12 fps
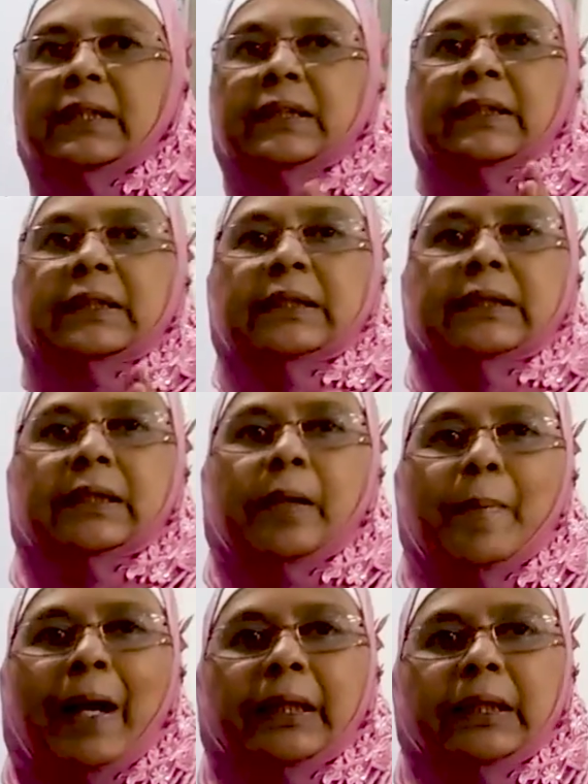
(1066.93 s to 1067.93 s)
it
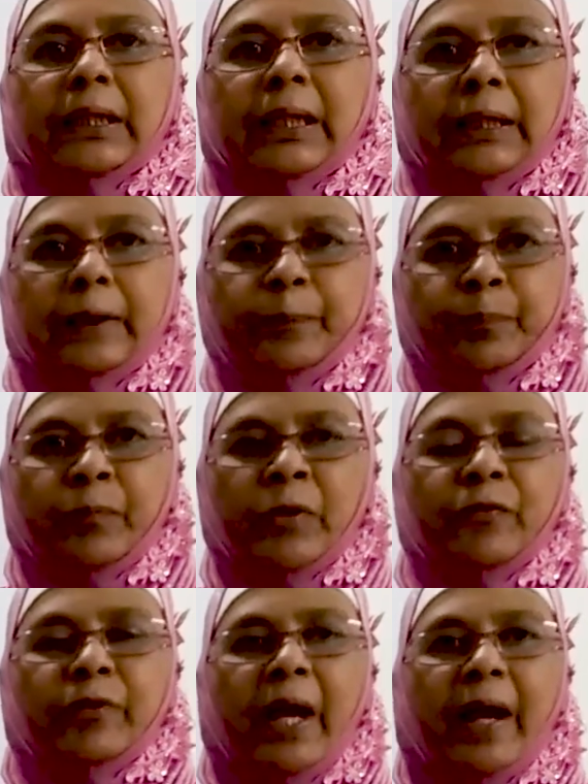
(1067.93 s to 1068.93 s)
systematically
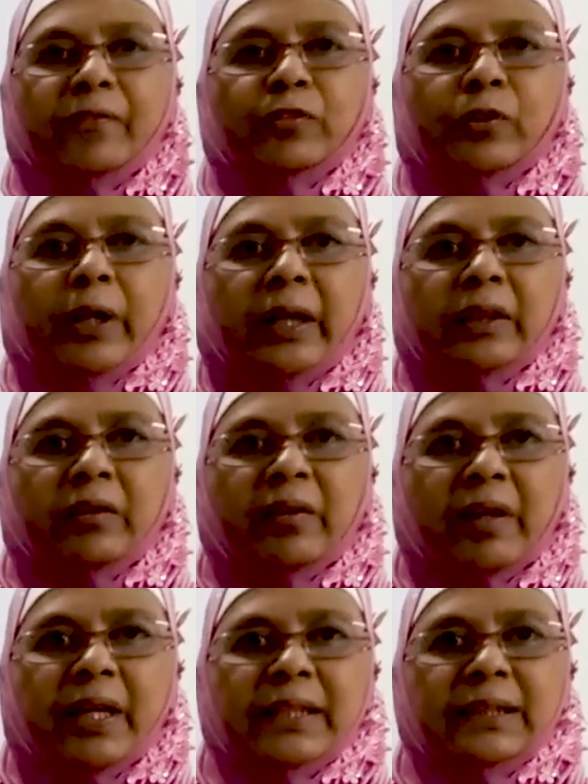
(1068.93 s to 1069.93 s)
we have to
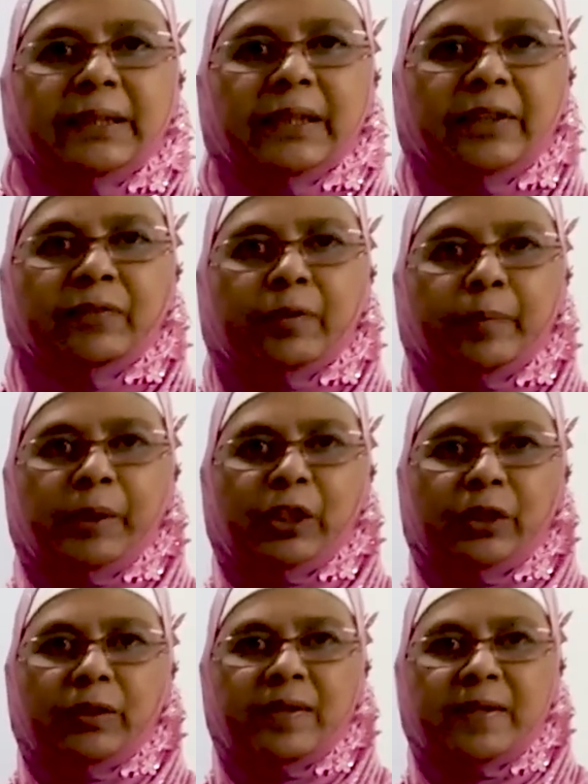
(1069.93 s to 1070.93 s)
categorize the
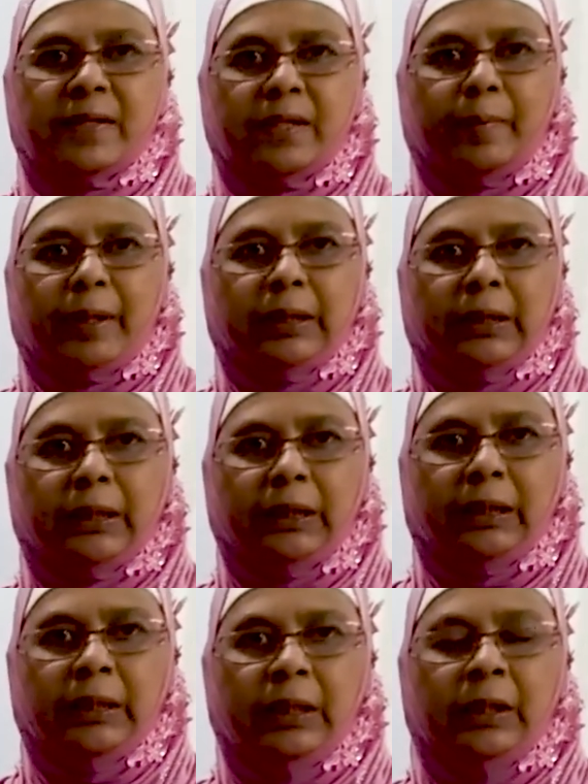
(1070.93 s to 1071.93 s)
information
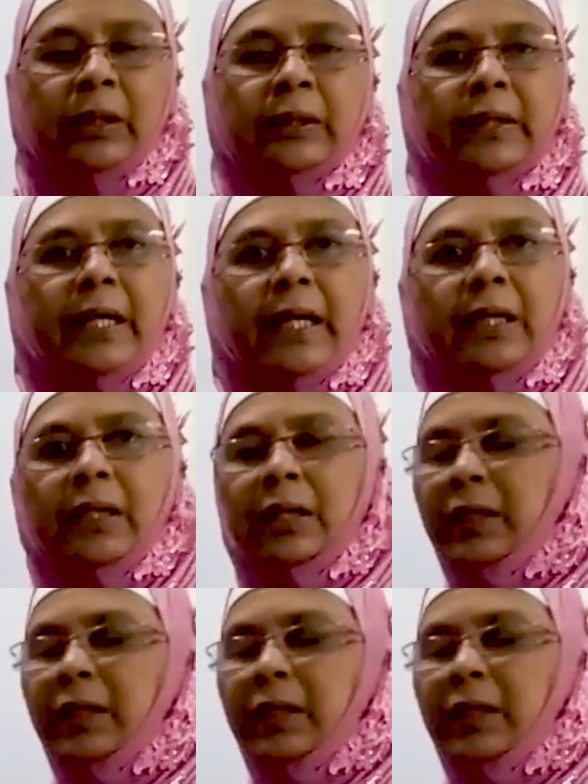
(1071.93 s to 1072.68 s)
systematically then